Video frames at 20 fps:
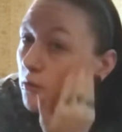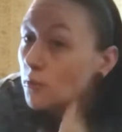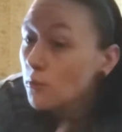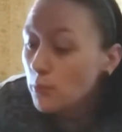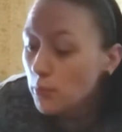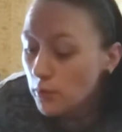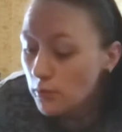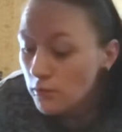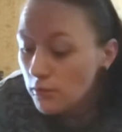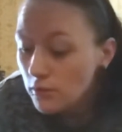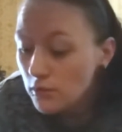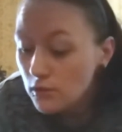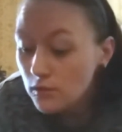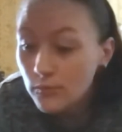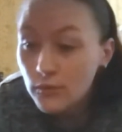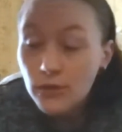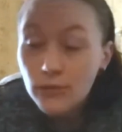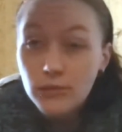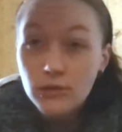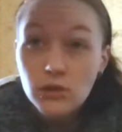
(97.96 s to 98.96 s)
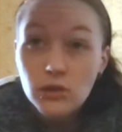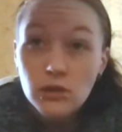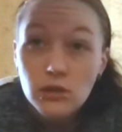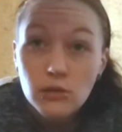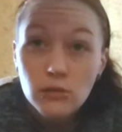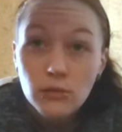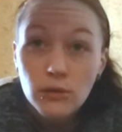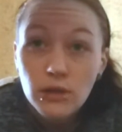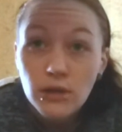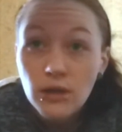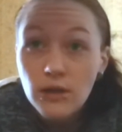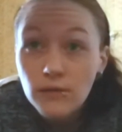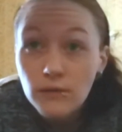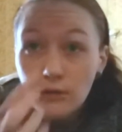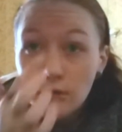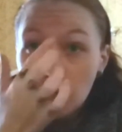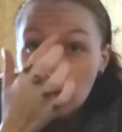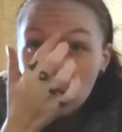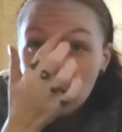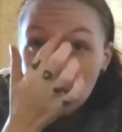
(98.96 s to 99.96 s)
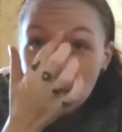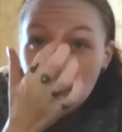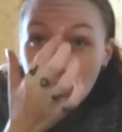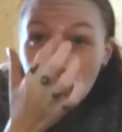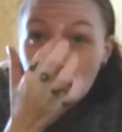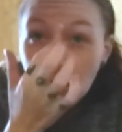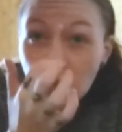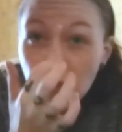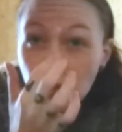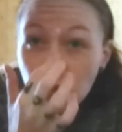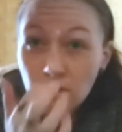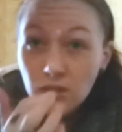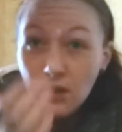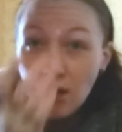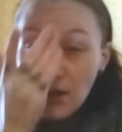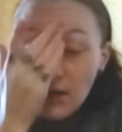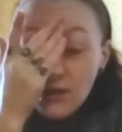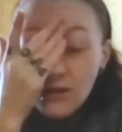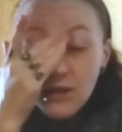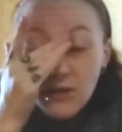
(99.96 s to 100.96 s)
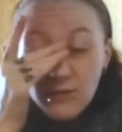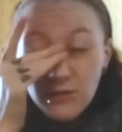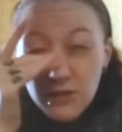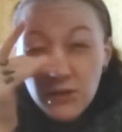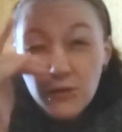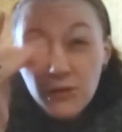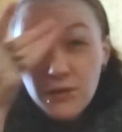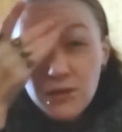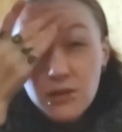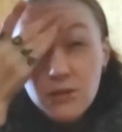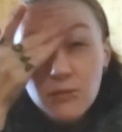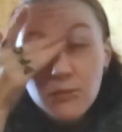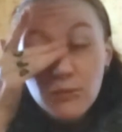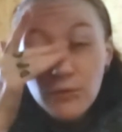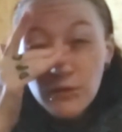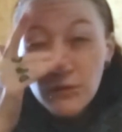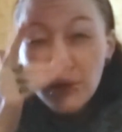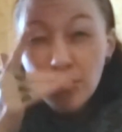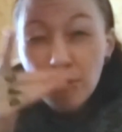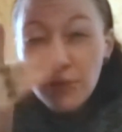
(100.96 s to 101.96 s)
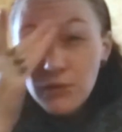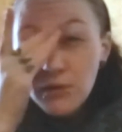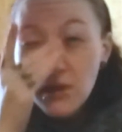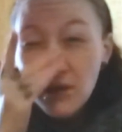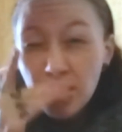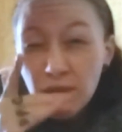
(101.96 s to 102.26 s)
pores, blemishes, whatever. It just kind of gives you a smooth